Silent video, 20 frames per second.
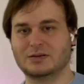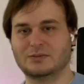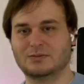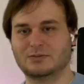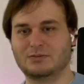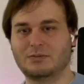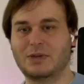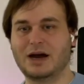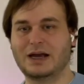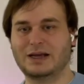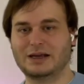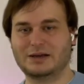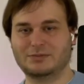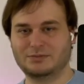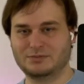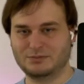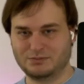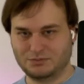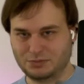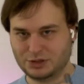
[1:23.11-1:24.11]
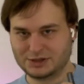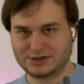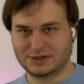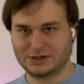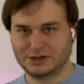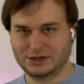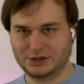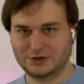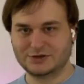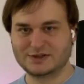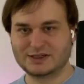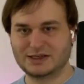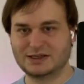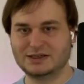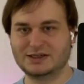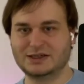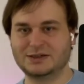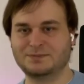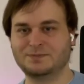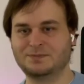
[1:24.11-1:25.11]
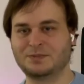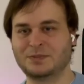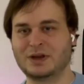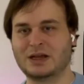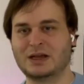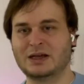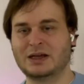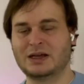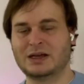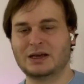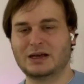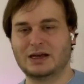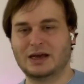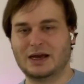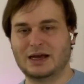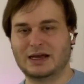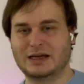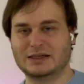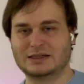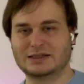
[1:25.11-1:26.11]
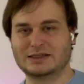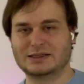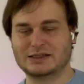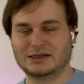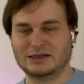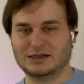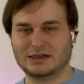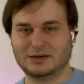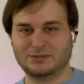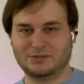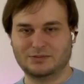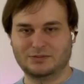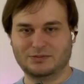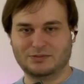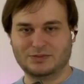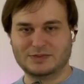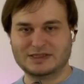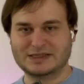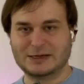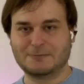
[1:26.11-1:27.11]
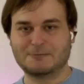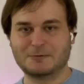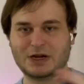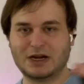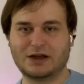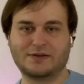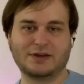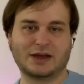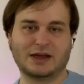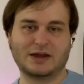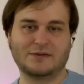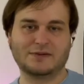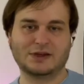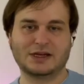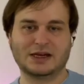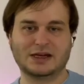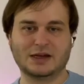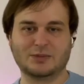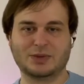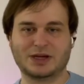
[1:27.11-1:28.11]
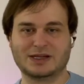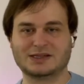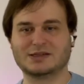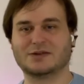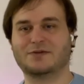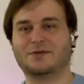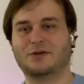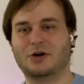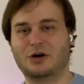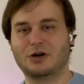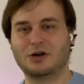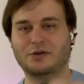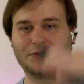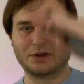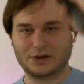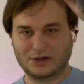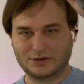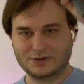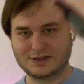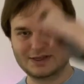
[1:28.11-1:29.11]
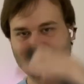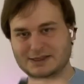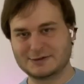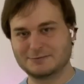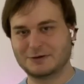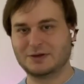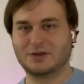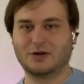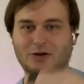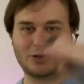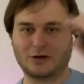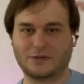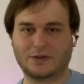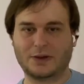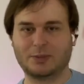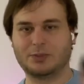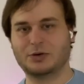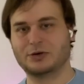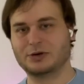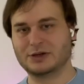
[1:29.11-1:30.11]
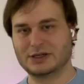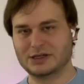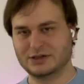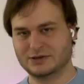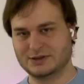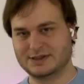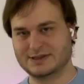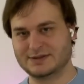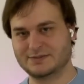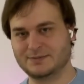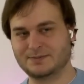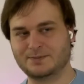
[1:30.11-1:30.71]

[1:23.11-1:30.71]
my personal user ID, and somewhere they have a database of all of the users with all of their point counts.